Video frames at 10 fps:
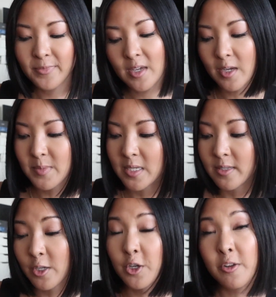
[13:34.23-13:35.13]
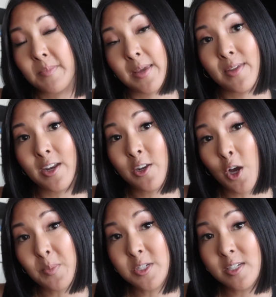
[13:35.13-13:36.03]
I mean, they could have made that an
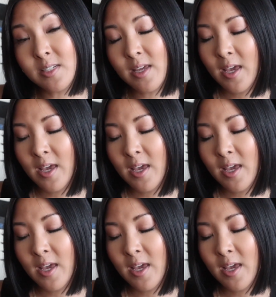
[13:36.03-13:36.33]
option.